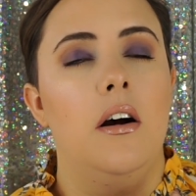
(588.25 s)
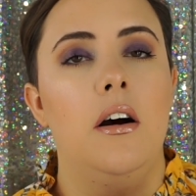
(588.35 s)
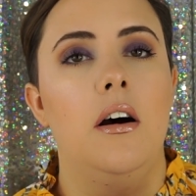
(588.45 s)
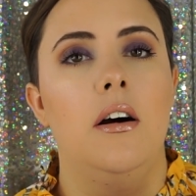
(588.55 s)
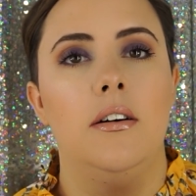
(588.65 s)

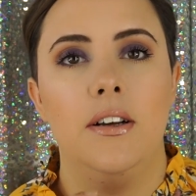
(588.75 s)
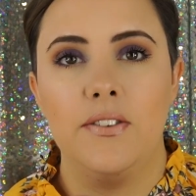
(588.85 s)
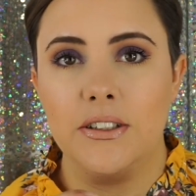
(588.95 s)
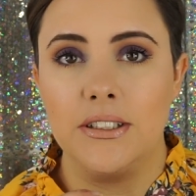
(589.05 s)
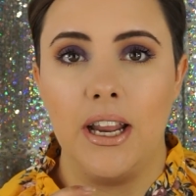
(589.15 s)
oh,
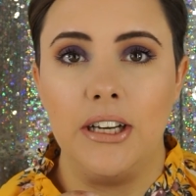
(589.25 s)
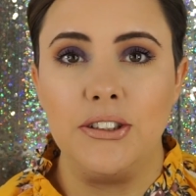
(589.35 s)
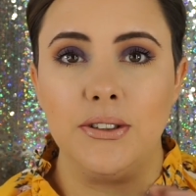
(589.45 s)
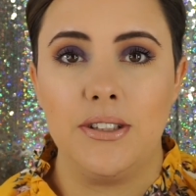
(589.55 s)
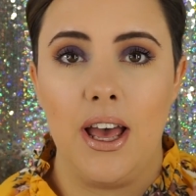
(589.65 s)
if there's an
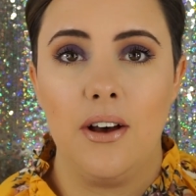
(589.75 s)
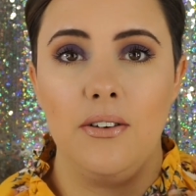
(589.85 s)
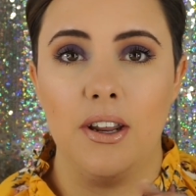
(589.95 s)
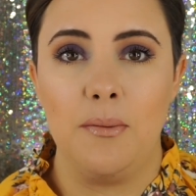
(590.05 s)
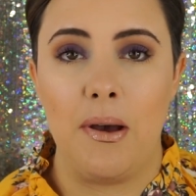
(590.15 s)
angel
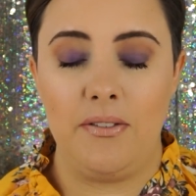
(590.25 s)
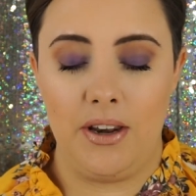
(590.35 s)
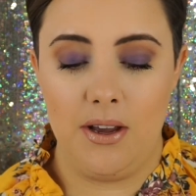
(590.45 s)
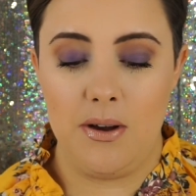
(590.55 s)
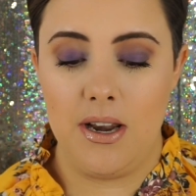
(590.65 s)
sound in my
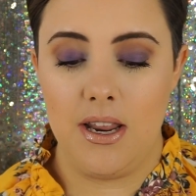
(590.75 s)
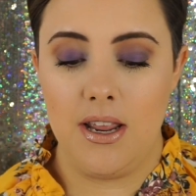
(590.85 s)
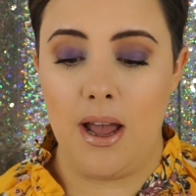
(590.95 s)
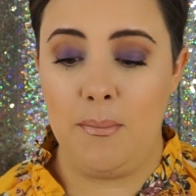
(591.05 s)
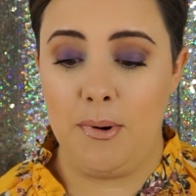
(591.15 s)
video
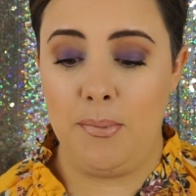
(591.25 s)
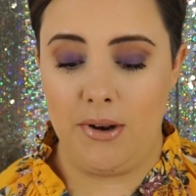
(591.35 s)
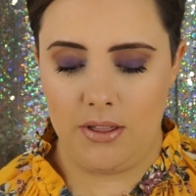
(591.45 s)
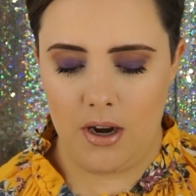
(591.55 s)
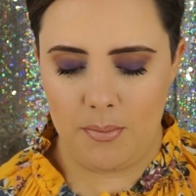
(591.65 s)
editing, I'm gonna
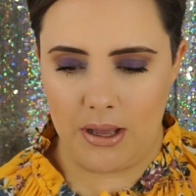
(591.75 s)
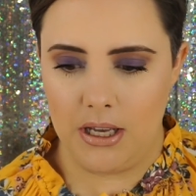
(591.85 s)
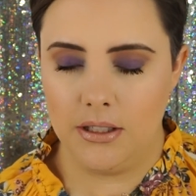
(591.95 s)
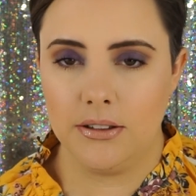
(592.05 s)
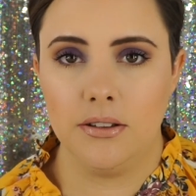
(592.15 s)
put it there
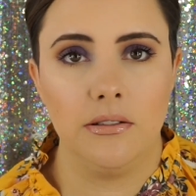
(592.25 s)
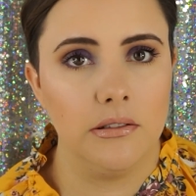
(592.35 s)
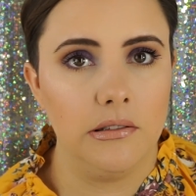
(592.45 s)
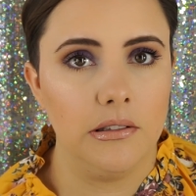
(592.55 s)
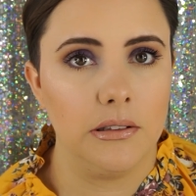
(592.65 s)
because
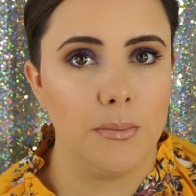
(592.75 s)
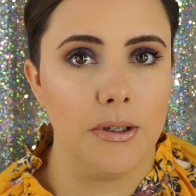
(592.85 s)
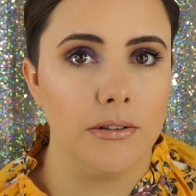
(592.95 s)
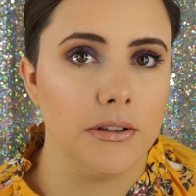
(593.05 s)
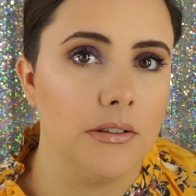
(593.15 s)
it's
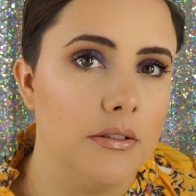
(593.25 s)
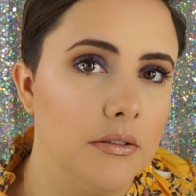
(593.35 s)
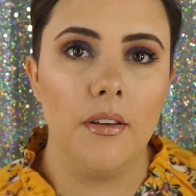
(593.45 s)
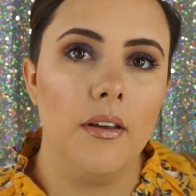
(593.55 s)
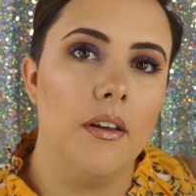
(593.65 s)
amazing.
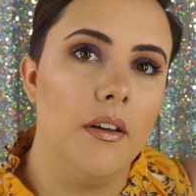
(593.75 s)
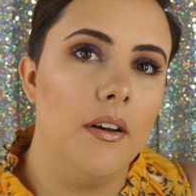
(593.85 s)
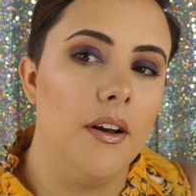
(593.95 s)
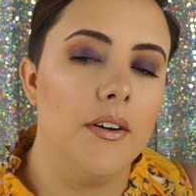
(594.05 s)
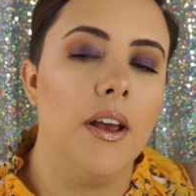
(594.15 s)

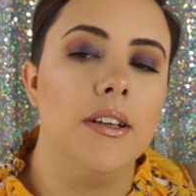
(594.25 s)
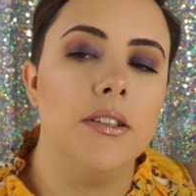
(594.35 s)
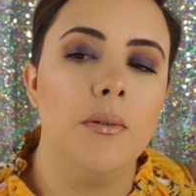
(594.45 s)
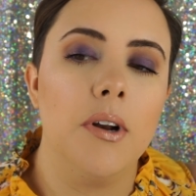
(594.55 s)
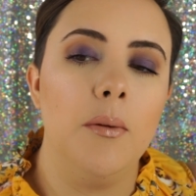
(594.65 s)
Okay,
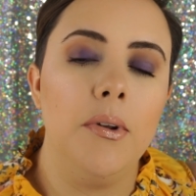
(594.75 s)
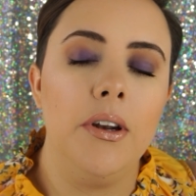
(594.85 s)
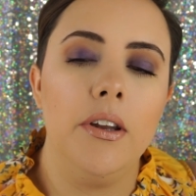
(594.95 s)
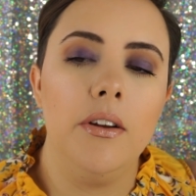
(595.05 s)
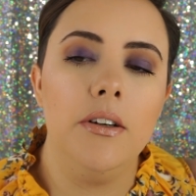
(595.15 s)
so what I'm
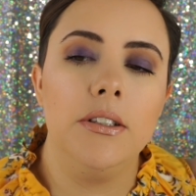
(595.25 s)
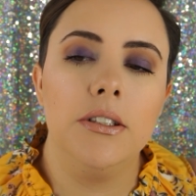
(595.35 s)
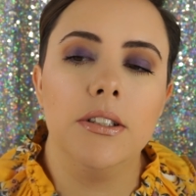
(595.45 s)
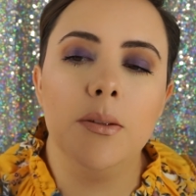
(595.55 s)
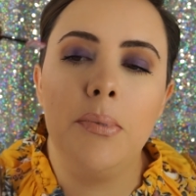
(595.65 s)
gonna do is
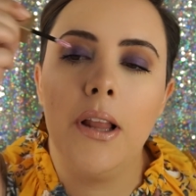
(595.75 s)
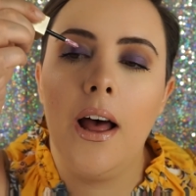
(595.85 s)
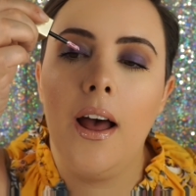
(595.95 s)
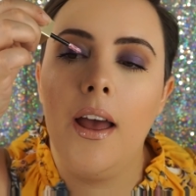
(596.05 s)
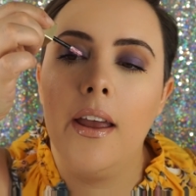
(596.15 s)
just
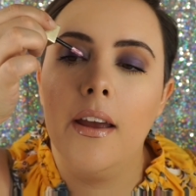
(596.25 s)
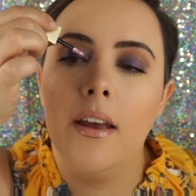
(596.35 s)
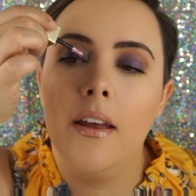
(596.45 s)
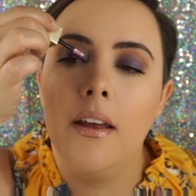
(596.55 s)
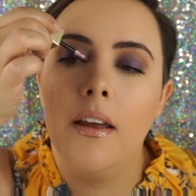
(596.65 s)
apply
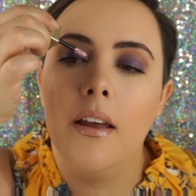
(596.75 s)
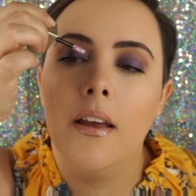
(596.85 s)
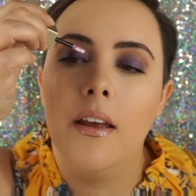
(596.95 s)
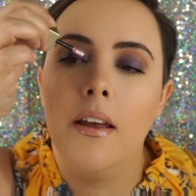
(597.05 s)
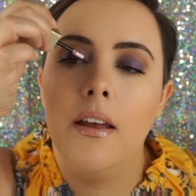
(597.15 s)

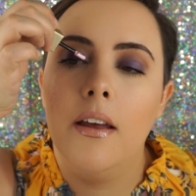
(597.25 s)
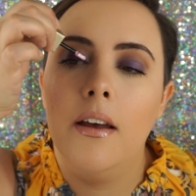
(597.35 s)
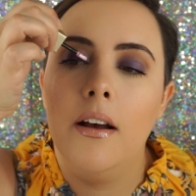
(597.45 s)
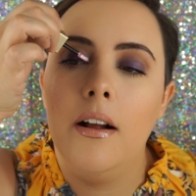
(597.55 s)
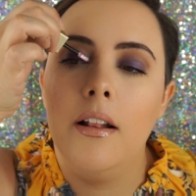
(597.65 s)

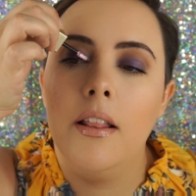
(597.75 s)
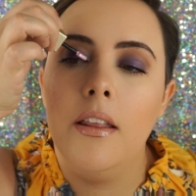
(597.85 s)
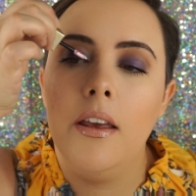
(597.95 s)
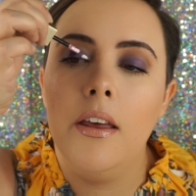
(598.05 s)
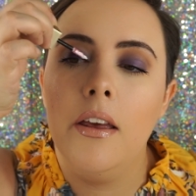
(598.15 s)
a
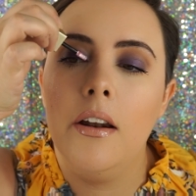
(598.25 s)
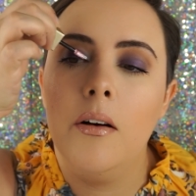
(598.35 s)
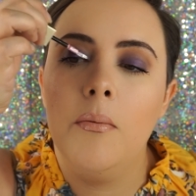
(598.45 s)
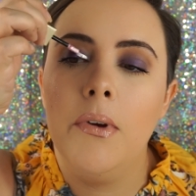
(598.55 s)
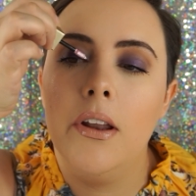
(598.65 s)

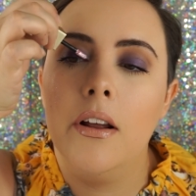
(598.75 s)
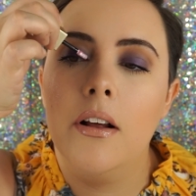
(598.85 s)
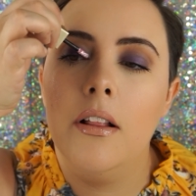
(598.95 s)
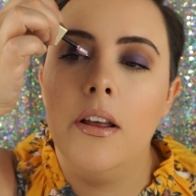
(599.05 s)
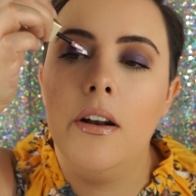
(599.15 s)
little bit
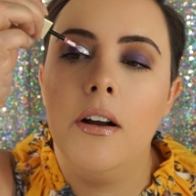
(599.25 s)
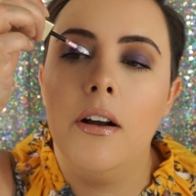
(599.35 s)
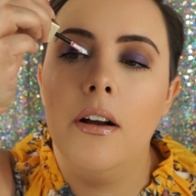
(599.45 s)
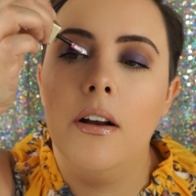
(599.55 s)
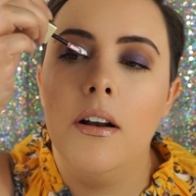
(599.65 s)
of glitter